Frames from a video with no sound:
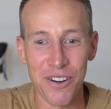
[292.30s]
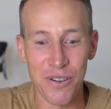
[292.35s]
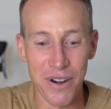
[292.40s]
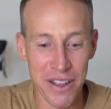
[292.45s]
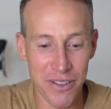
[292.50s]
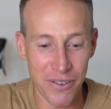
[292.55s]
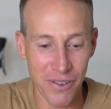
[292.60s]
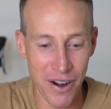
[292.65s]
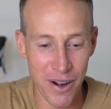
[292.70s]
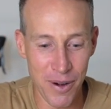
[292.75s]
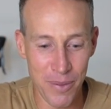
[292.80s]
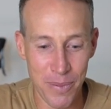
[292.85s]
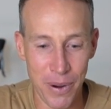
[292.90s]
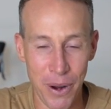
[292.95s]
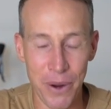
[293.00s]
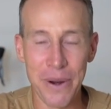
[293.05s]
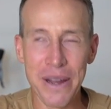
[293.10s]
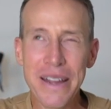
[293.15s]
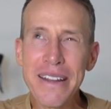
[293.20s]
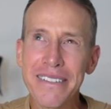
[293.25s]

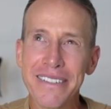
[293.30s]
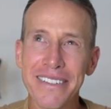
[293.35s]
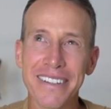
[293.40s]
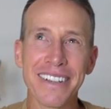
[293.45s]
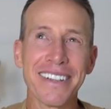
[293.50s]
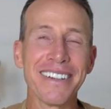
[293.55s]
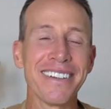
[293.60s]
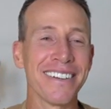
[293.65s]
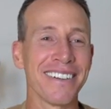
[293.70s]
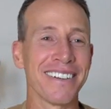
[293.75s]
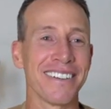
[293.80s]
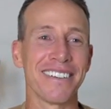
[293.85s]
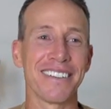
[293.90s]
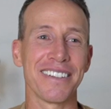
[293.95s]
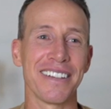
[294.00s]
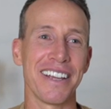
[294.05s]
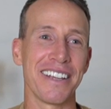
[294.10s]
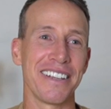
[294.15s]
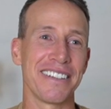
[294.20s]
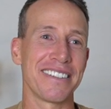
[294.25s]
Erythropoietin. Yeah. Is
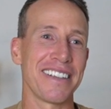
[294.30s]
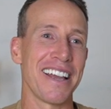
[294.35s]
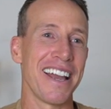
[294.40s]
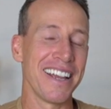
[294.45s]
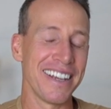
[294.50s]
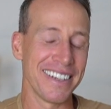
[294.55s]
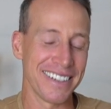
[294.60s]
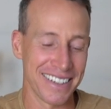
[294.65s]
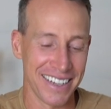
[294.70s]
how you say it?